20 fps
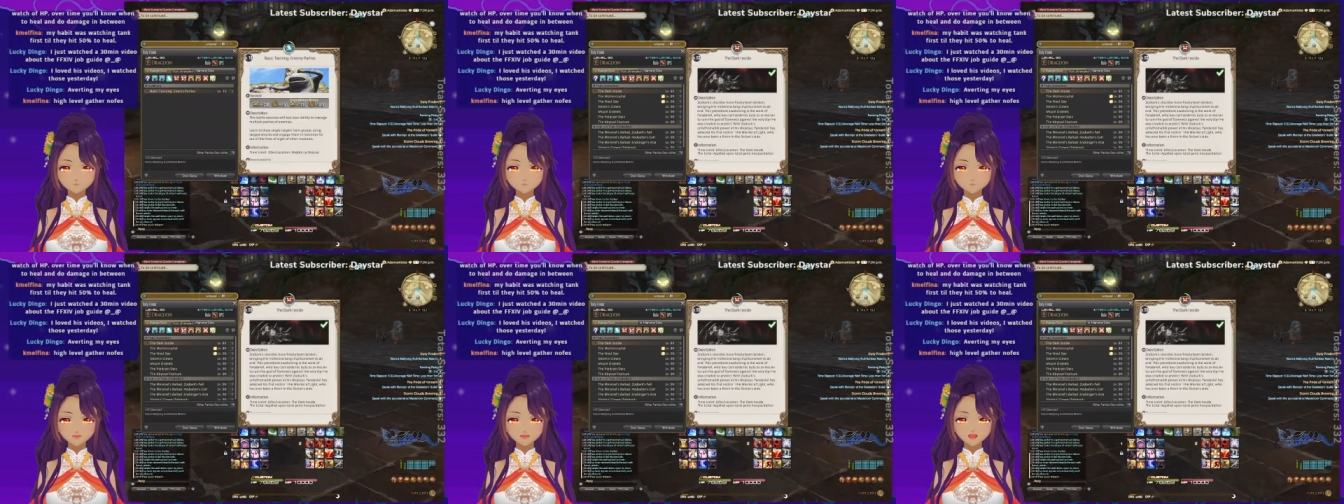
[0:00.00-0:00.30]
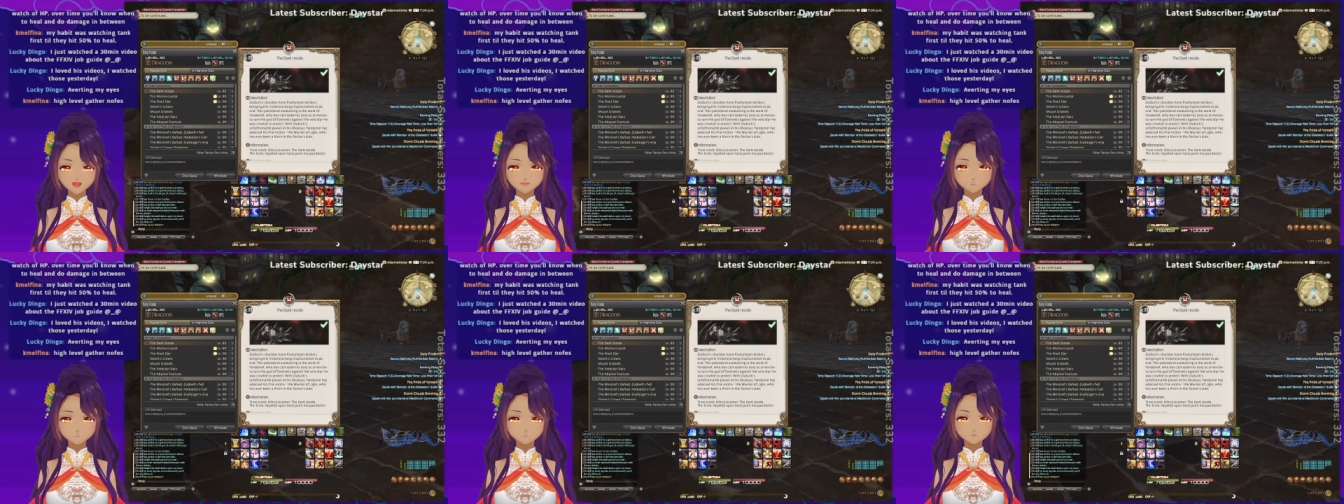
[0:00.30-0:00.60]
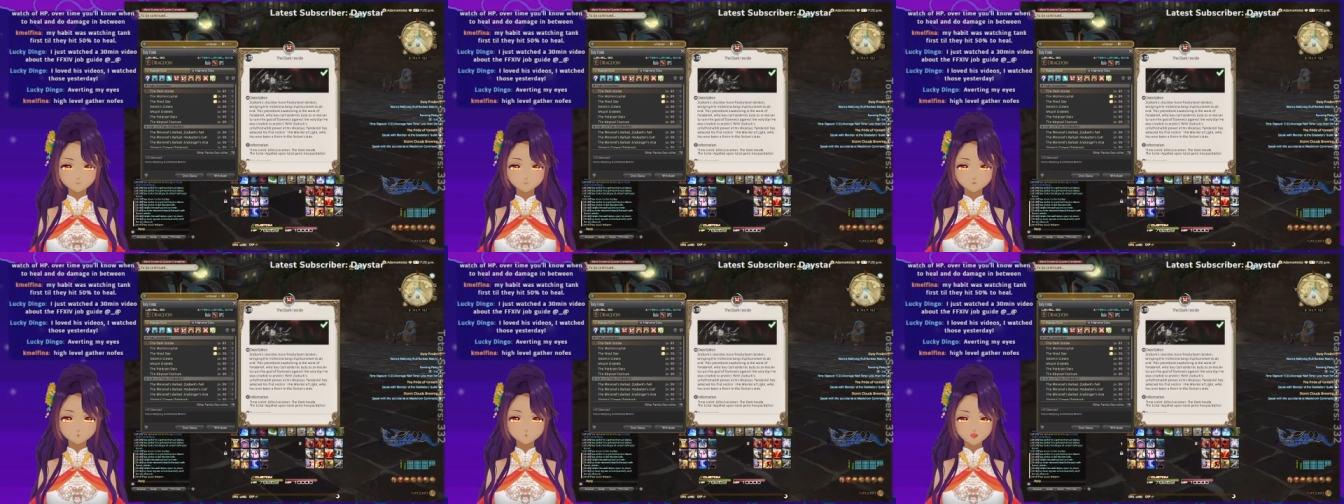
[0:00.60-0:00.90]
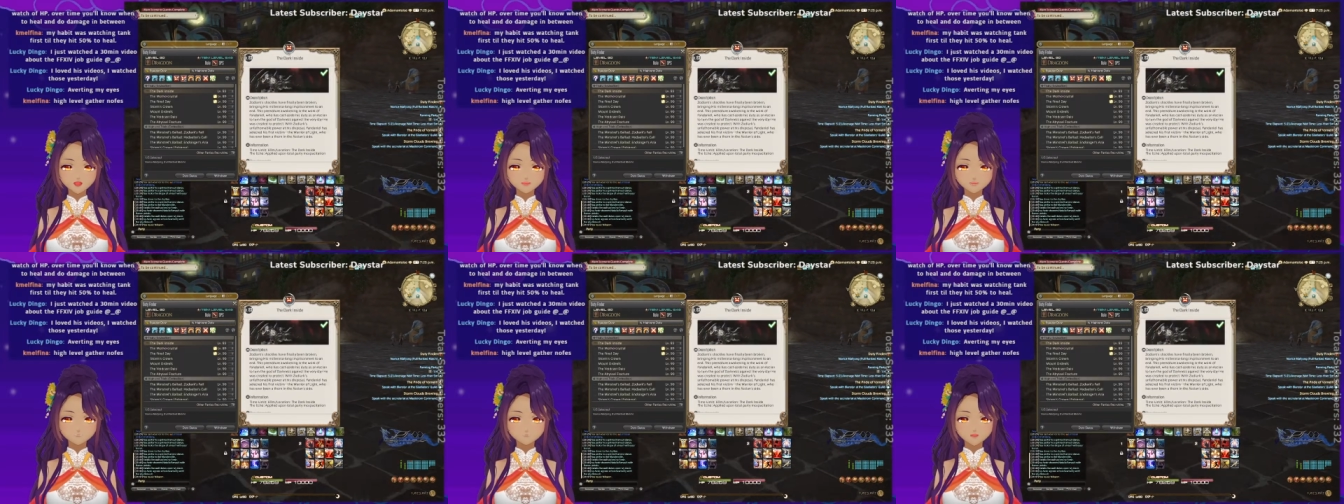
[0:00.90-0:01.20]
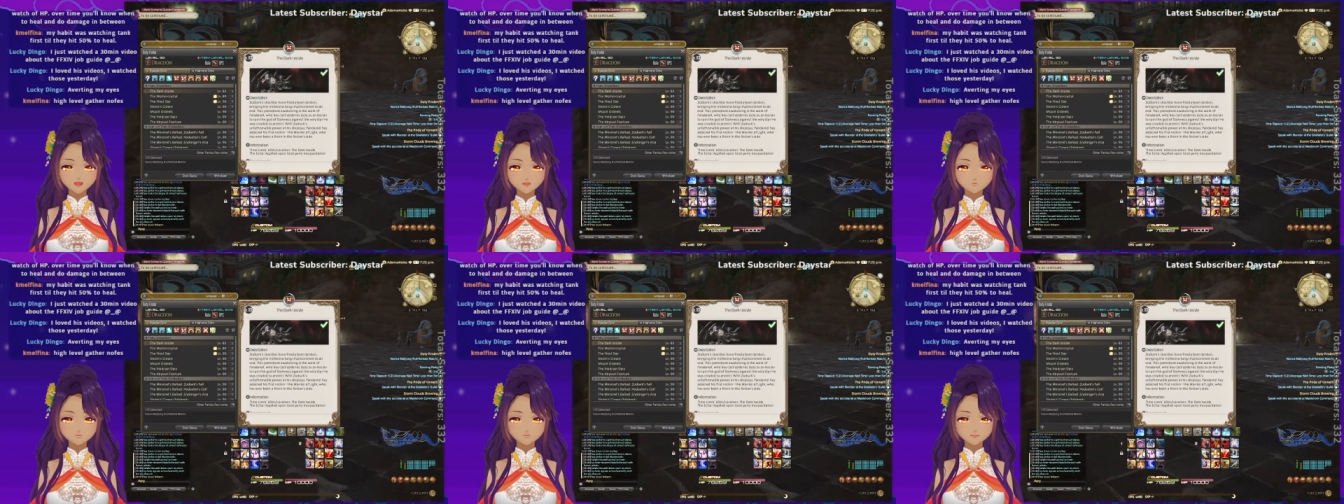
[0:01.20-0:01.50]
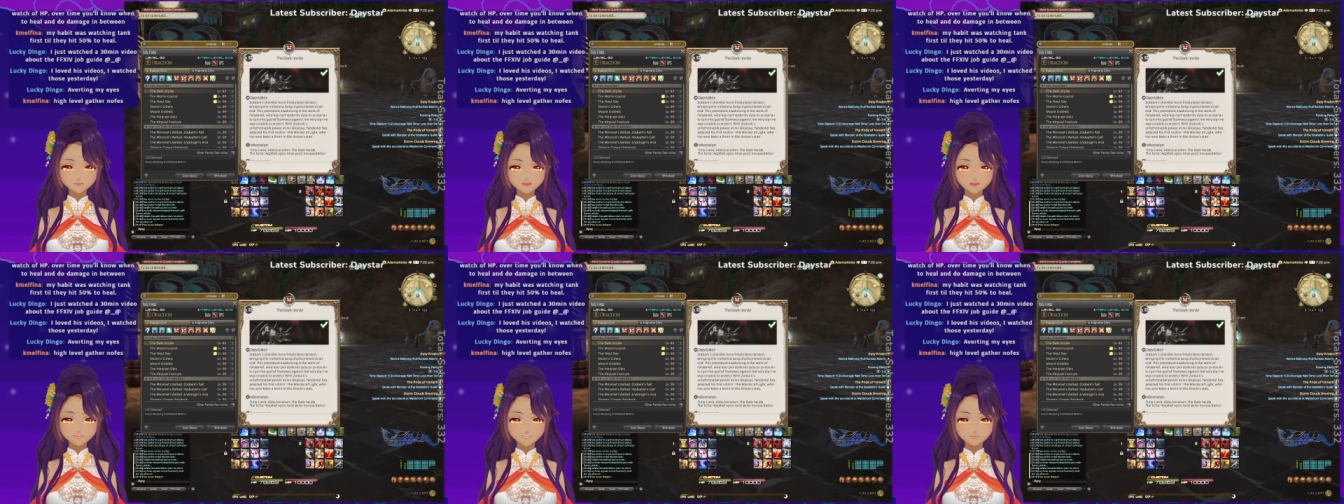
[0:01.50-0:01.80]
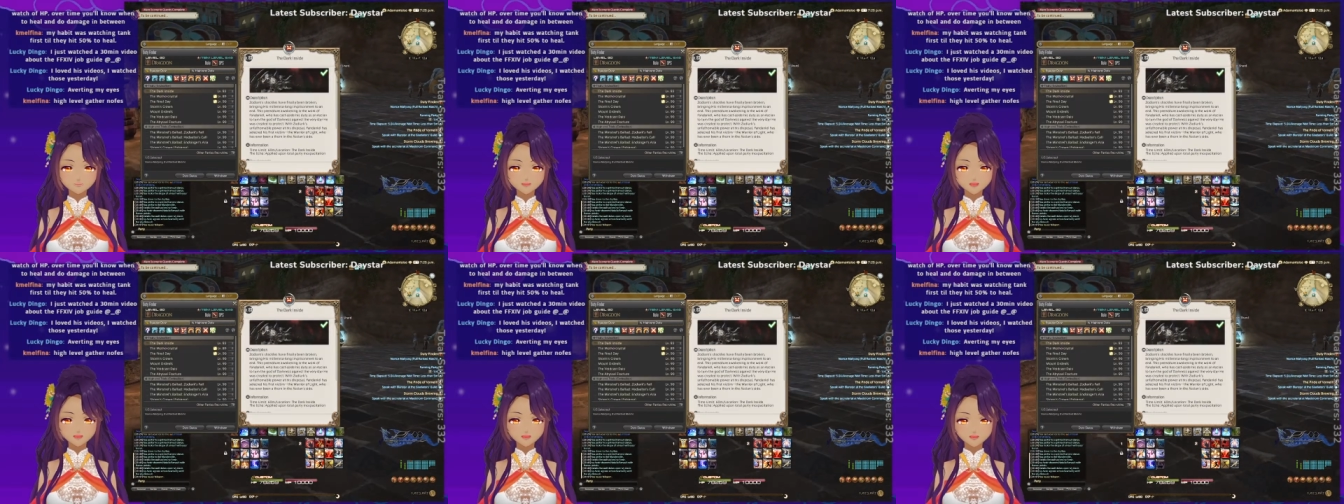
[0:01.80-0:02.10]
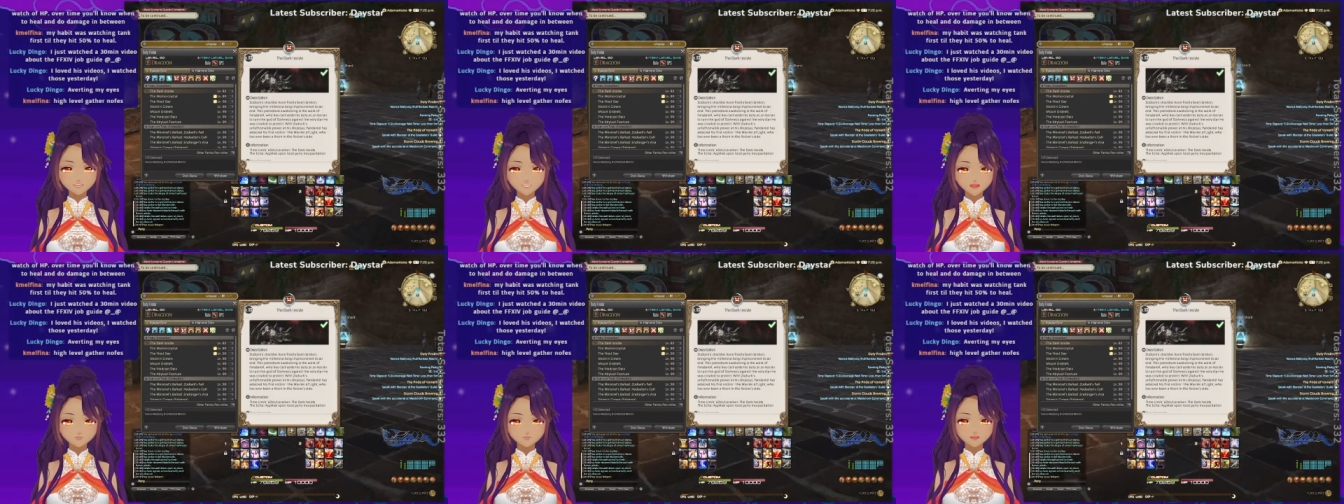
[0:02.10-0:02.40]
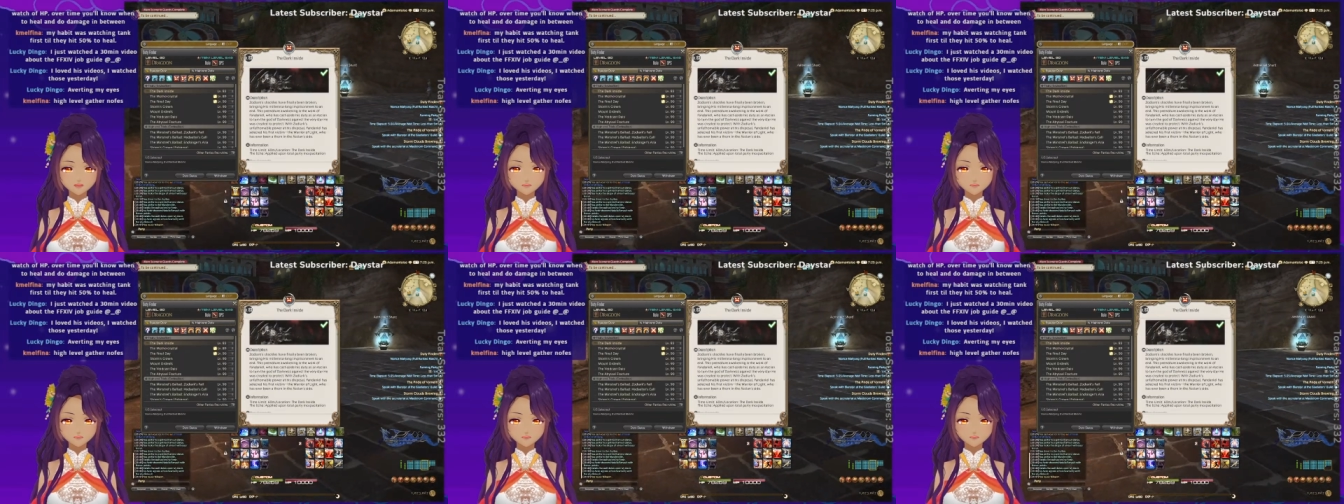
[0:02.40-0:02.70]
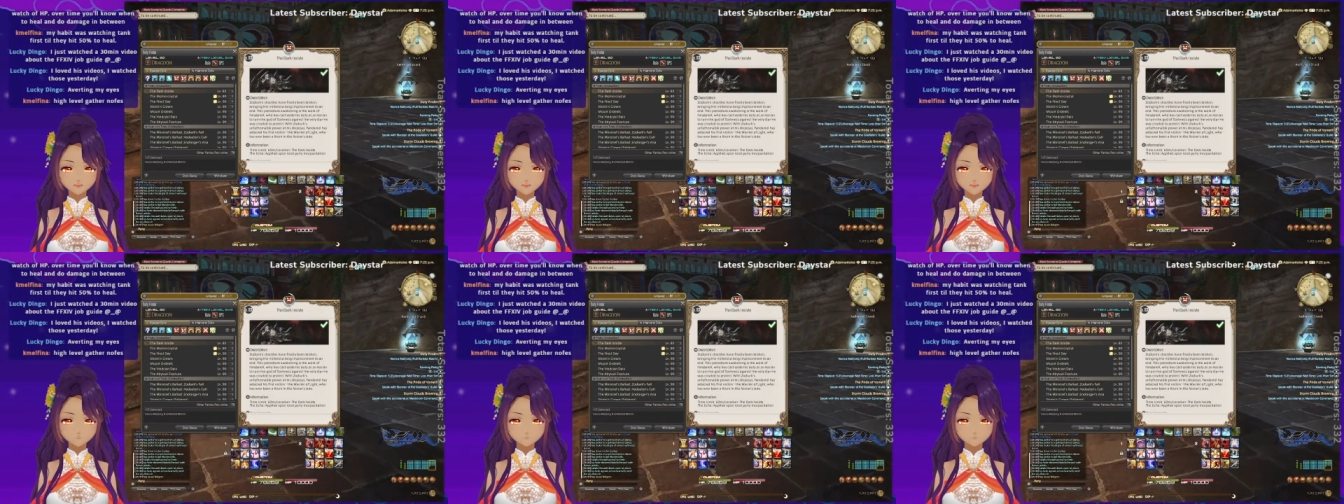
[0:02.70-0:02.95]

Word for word: Cause what did I forget to gather?